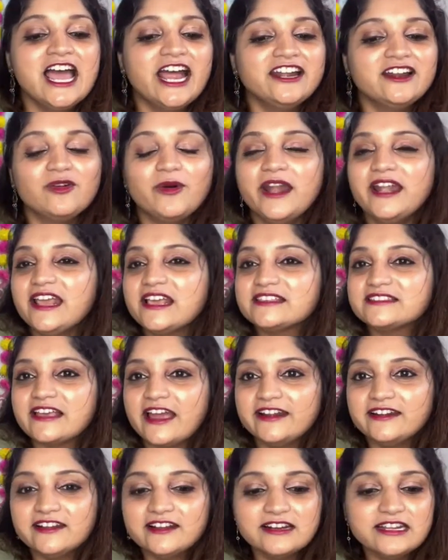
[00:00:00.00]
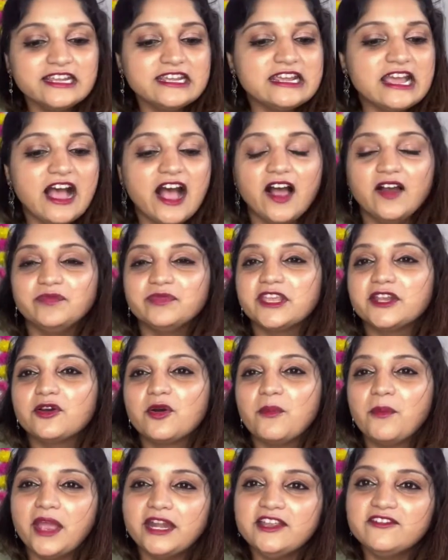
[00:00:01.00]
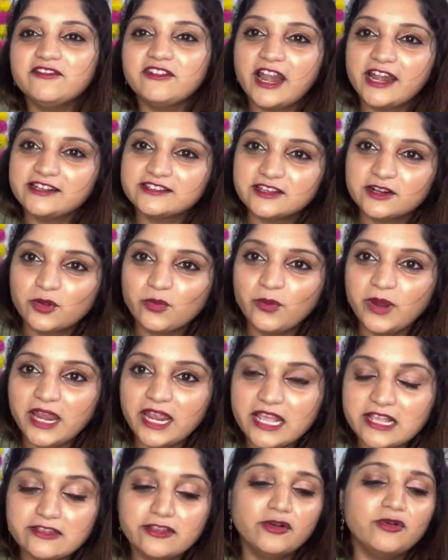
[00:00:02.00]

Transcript: and quite excitingly, many flights are going,